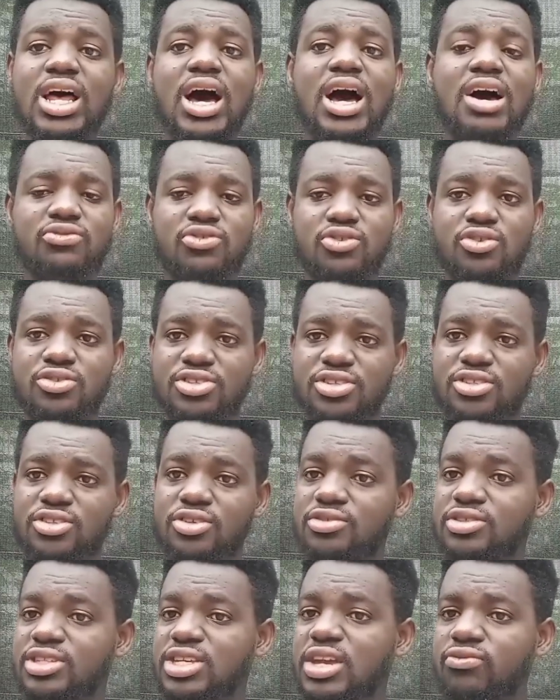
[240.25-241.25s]
love your
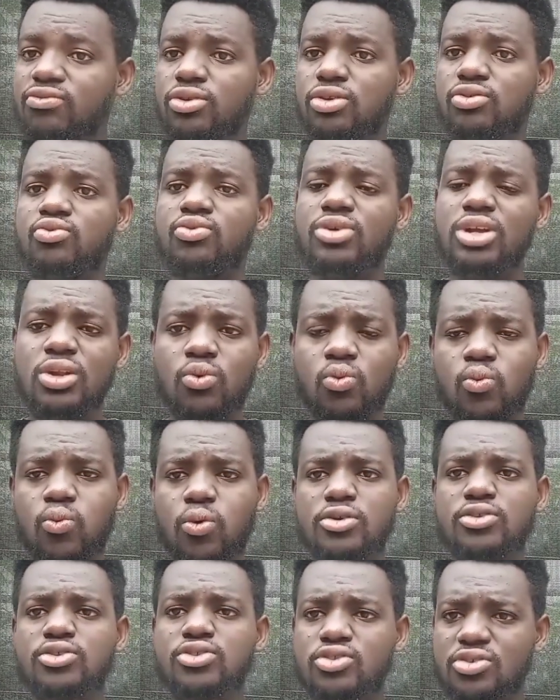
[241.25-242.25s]
snails, if you really
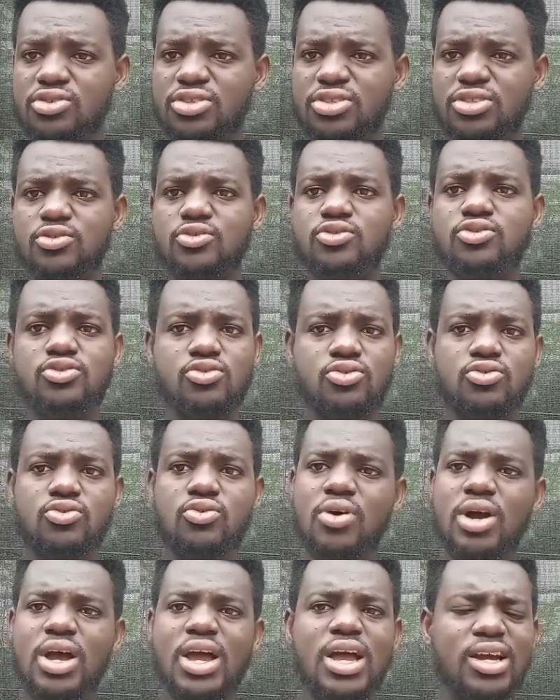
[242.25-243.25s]
want your snails to
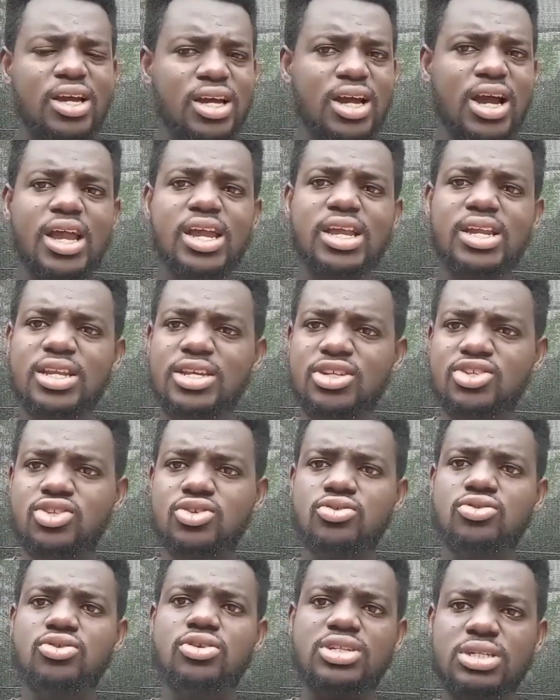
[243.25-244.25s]
grow, kindly
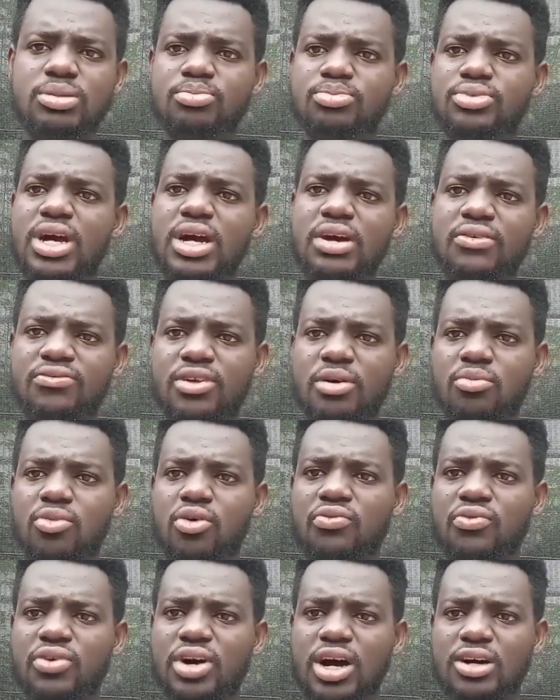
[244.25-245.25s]
do not deprive
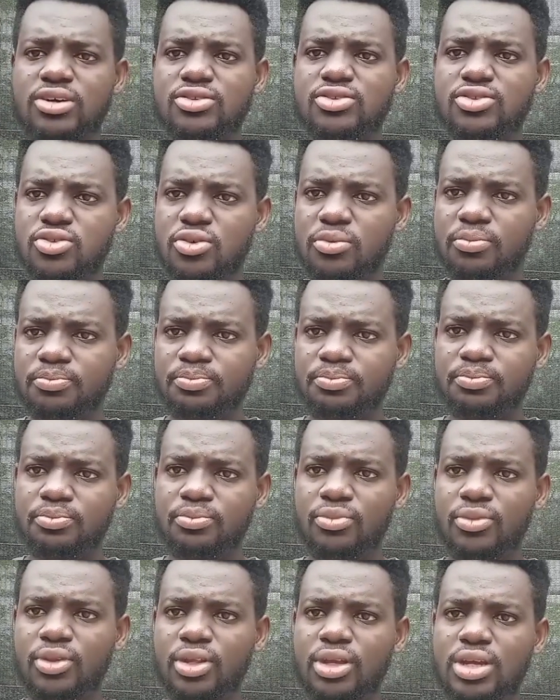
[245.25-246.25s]
them of calcium.
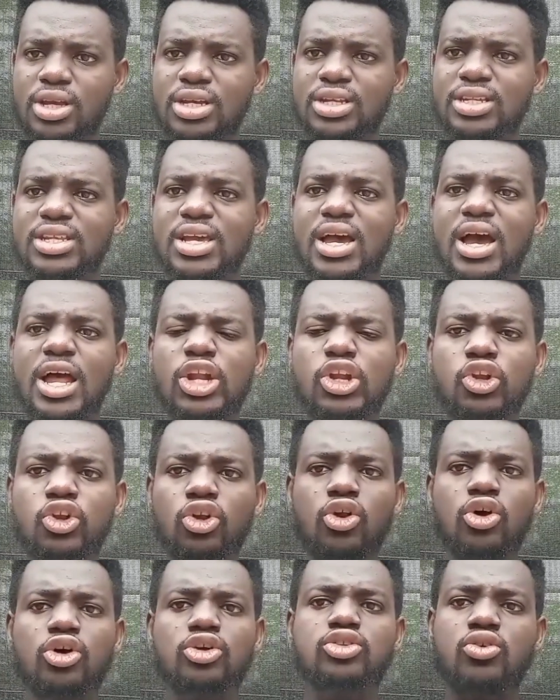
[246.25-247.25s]
There are a
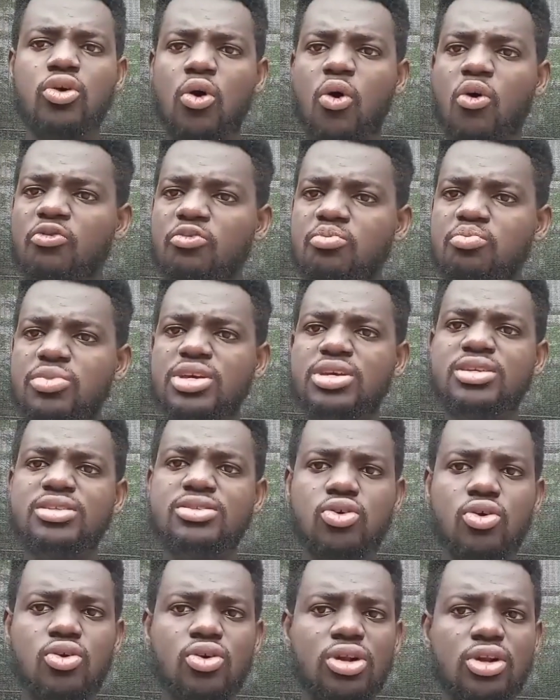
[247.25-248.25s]
lot of
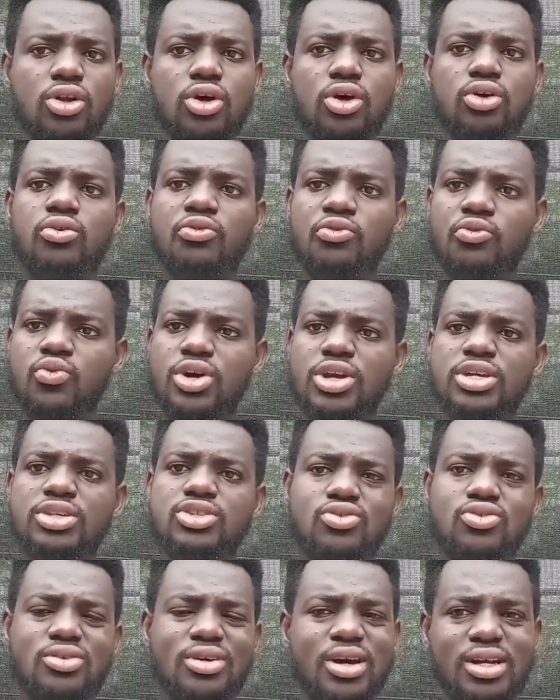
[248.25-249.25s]
means or a lot of
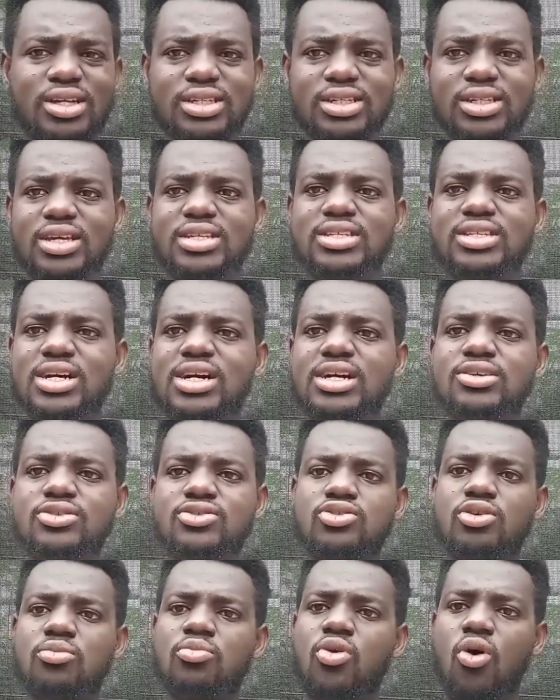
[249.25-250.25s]
ways you can get
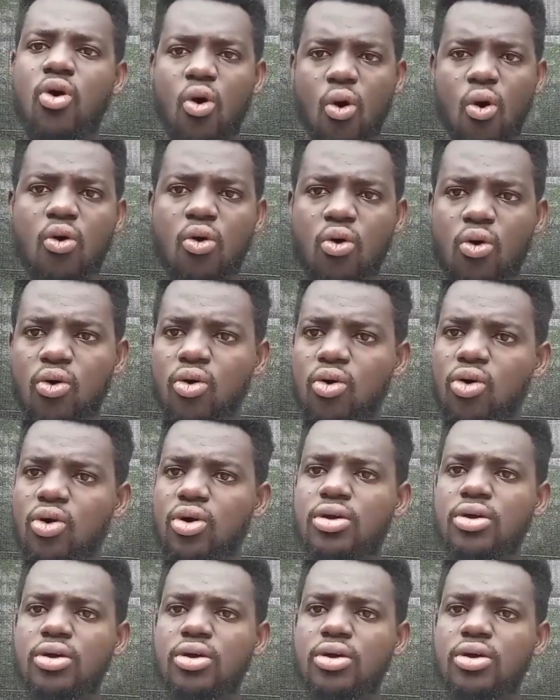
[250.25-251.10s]
calcium or